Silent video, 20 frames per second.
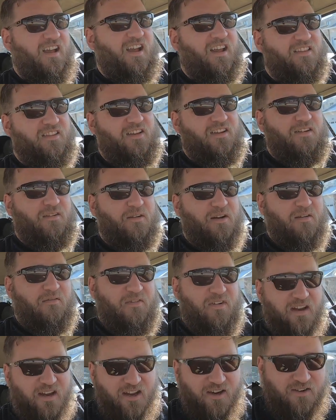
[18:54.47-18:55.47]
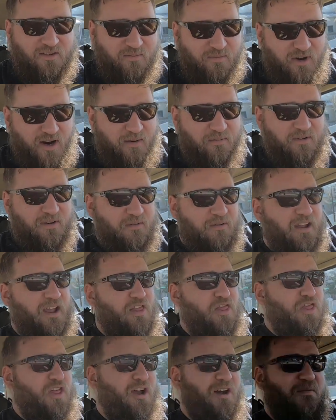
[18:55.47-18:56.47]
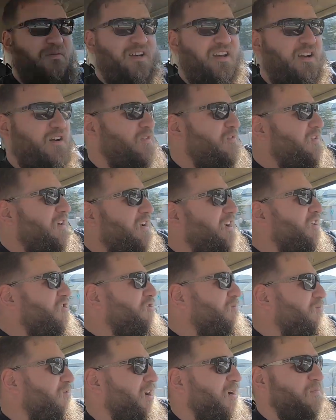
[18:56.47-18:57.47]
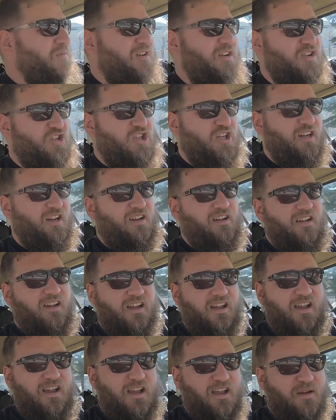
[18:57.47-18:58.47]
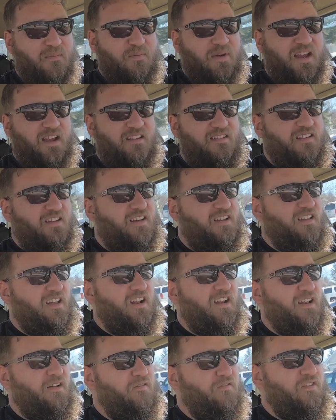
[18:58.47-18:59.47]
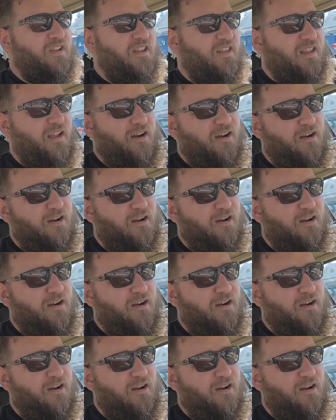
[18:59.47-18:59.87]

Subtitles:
at their vacation property. We had Thelma at our vacation property, and she basically lived at the